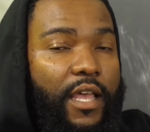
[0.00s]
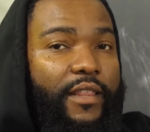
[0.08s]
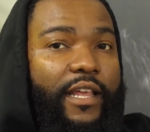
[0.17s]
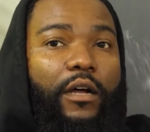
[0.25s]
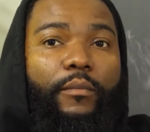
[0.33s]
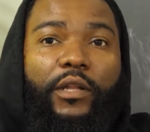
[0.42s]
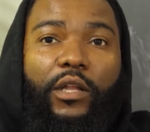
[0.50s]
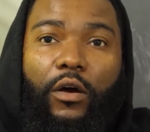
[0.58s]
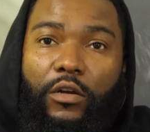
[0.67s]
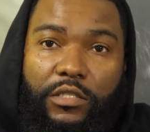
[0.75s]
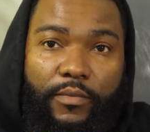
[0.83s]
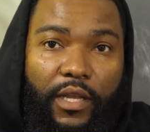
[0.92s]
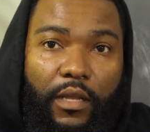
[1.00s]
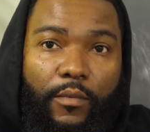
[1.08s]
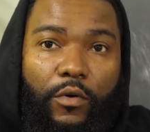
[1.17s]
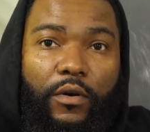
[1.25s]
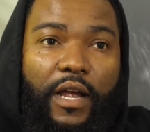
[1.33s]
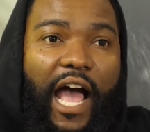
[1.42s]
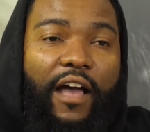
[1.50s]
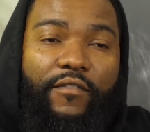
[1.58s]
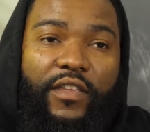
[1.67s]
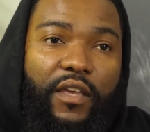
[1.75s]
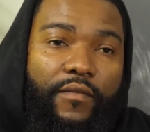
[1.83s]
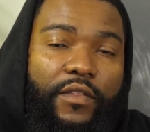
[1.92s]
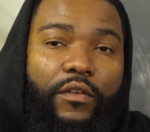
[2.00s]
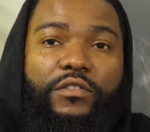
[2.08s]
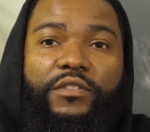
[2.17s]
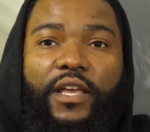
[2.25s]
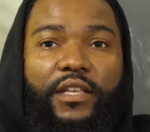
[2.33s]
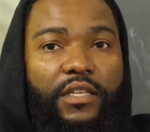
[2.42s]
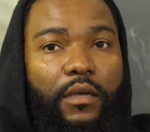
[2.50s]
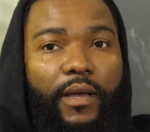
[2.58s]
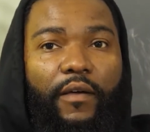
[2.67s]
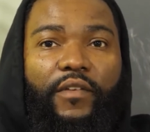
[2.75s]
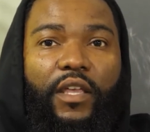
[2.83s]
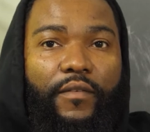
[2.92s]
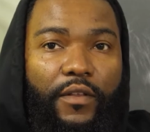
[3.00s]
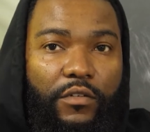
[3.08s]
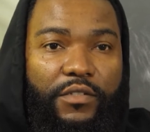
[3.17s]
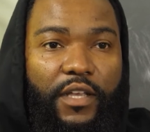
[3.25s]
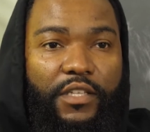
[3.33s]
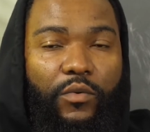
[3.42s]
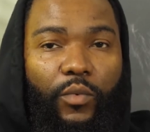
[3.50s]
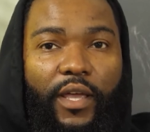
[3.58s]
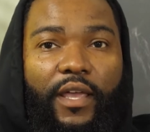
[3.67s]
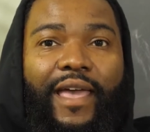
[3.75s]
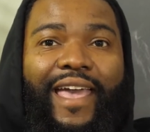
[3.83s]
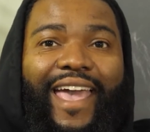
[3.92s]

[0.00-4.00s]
They don't belong to me anymore. I've given those things up. I've given those things away.